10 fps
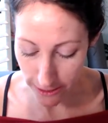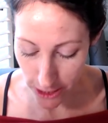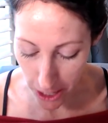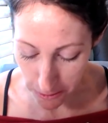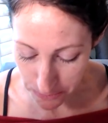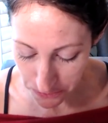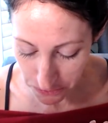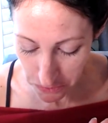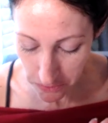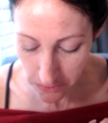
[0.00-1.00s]
So
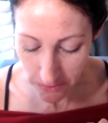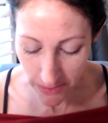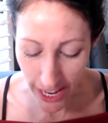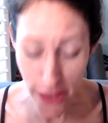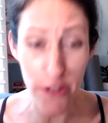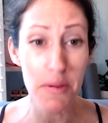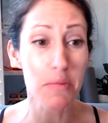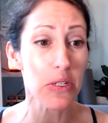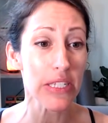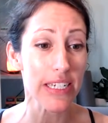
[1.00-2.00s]
other
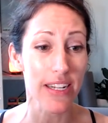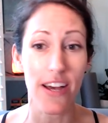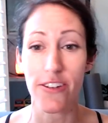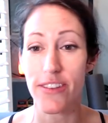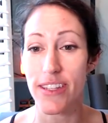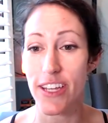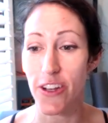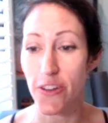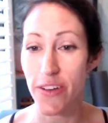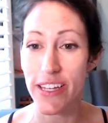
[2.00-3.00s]
people see it on, you
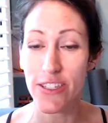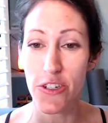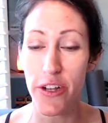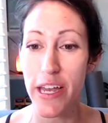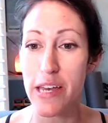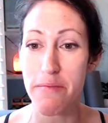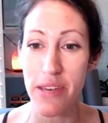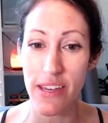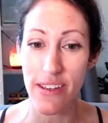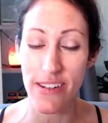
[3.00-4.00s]
know, Instagram
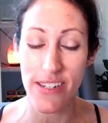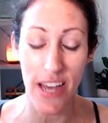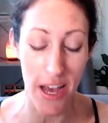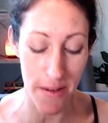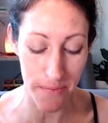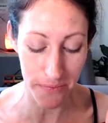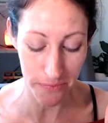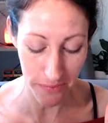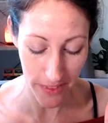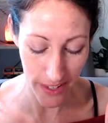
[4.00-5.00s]
and um,
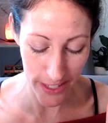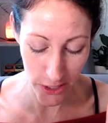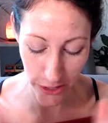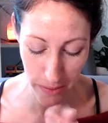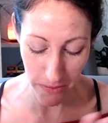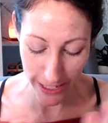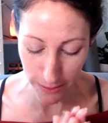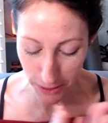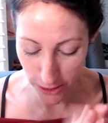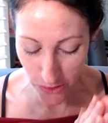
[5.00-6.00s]
Instagram and
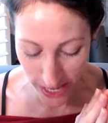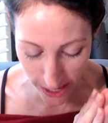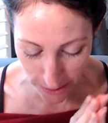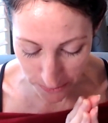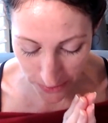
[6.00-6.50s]
Facebook. So thank you.